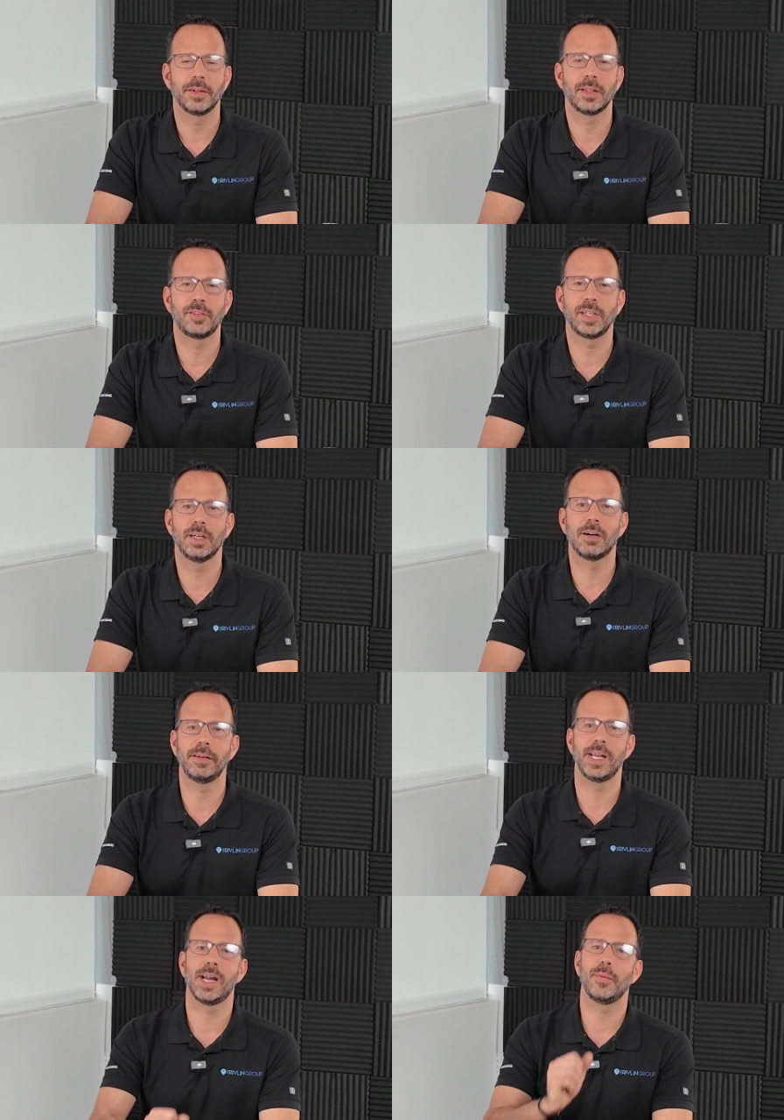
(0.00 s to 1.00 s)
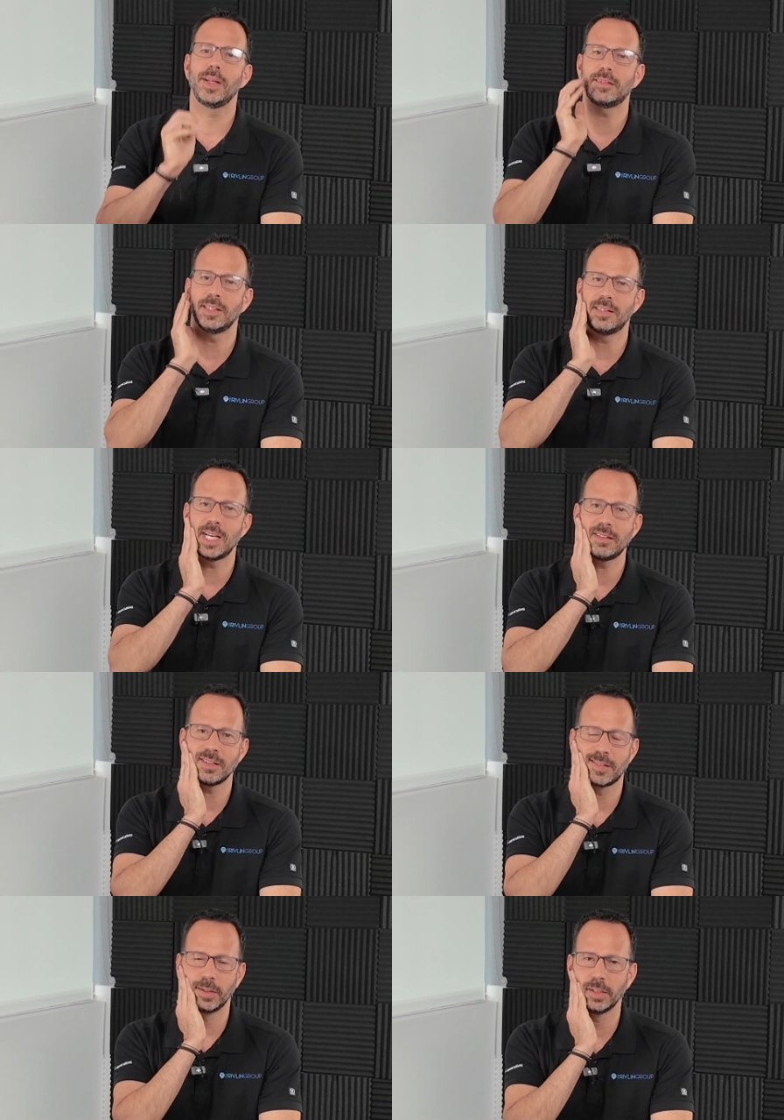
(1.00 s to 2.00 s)
they're gonna say, oh yeah, I went to the
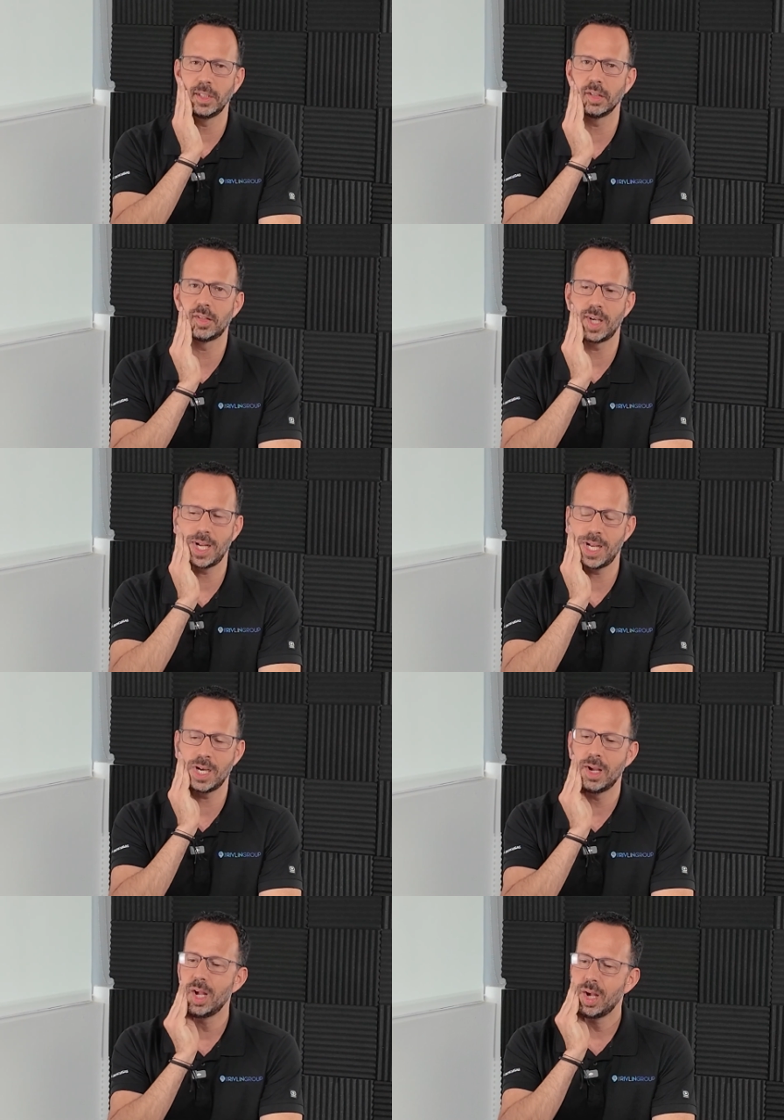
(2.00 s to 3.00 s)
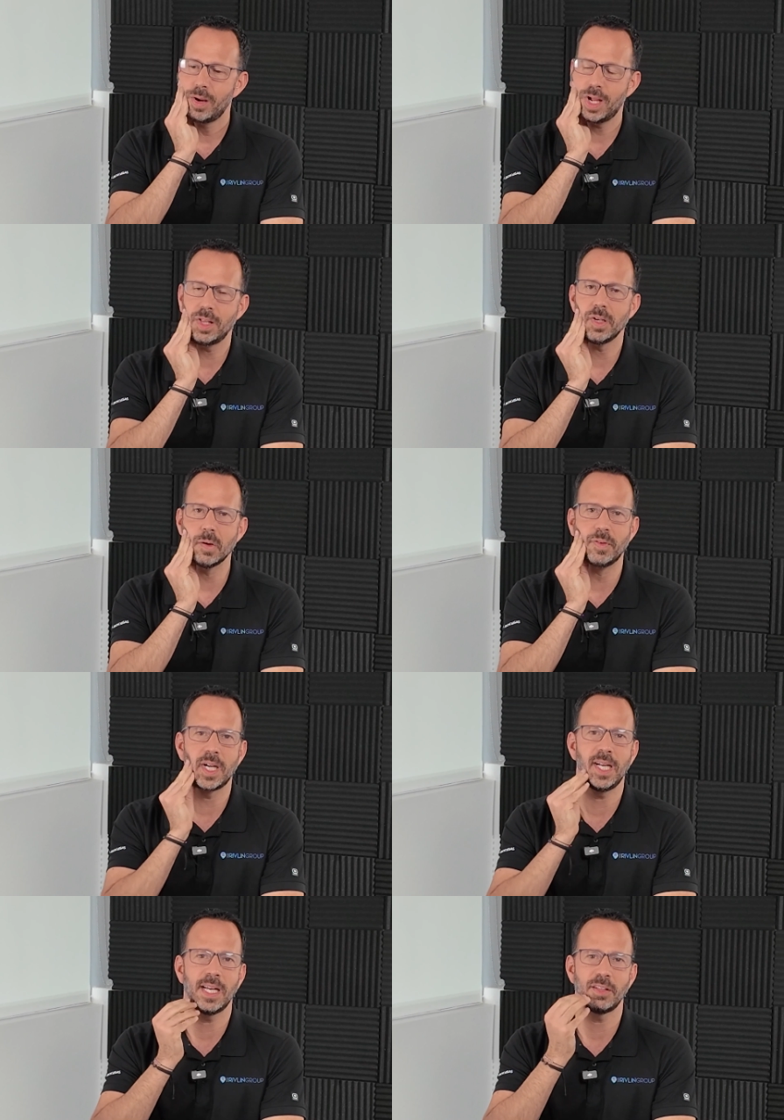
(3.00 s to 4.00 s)
dentist earlier today and the
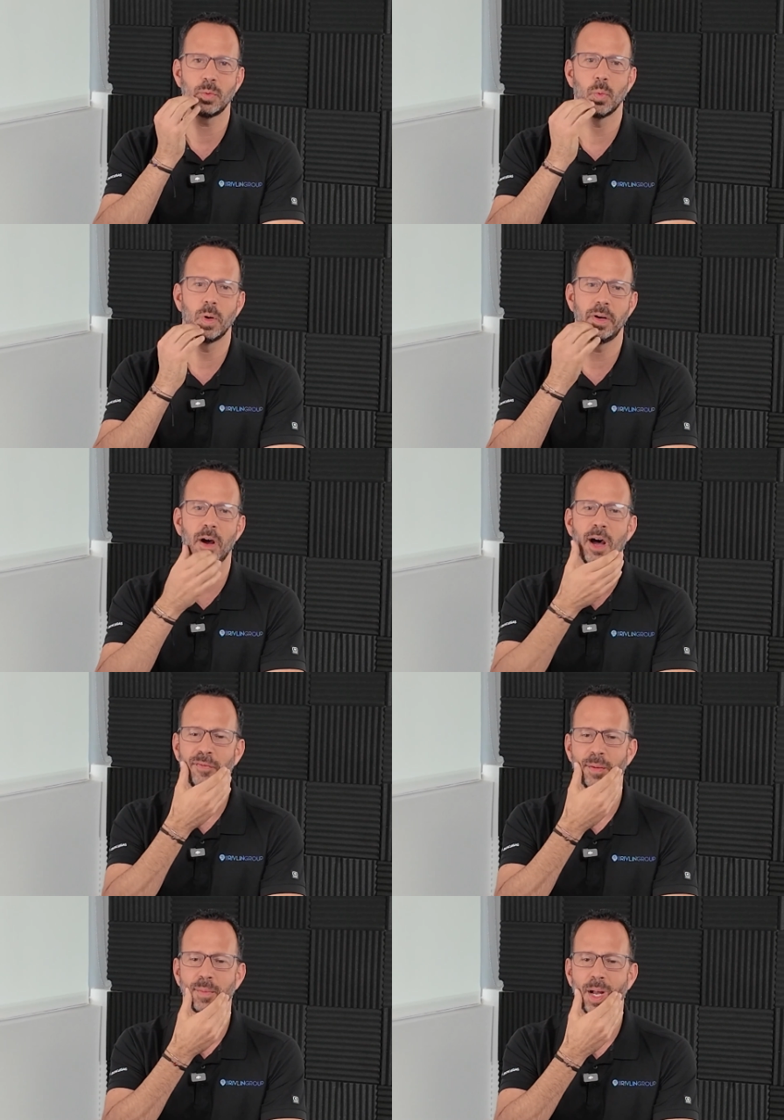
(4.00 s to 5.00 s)
Novocaine hasn't worn off.